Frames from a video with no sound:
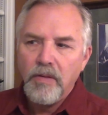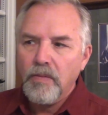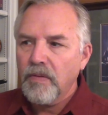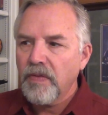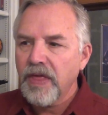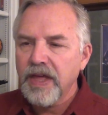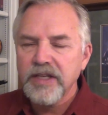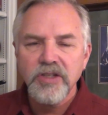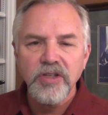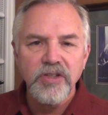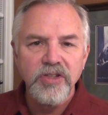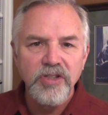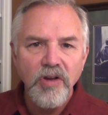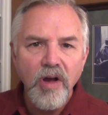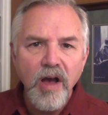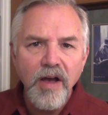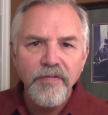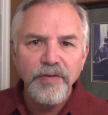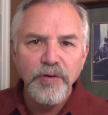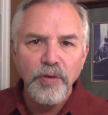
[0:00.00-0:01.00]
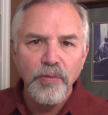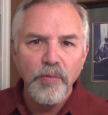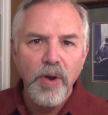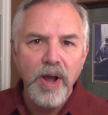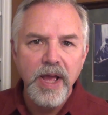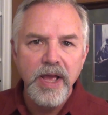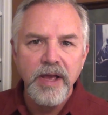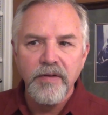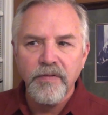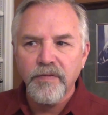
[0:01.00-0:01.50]
well, that's a softer
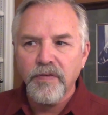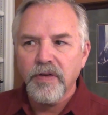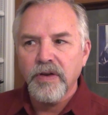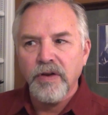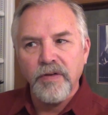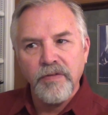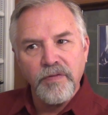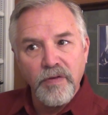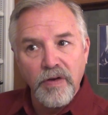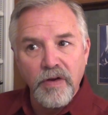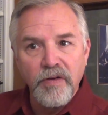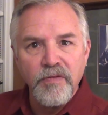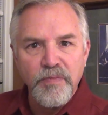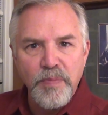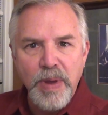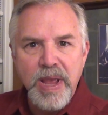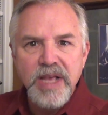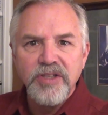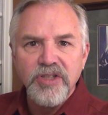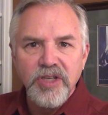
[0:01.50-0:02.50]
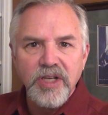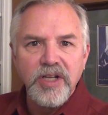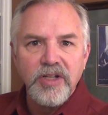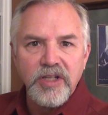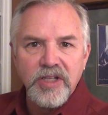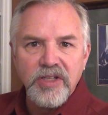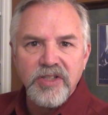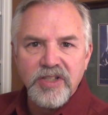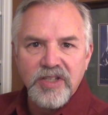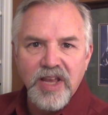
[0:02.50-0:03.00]
way of, of, of
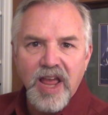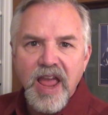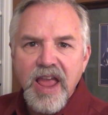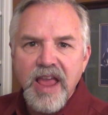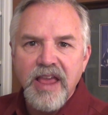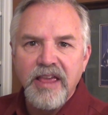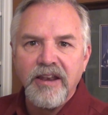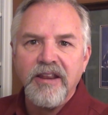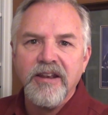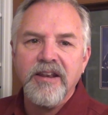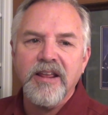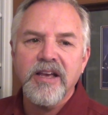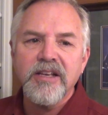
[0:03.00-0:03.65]
basically saying, in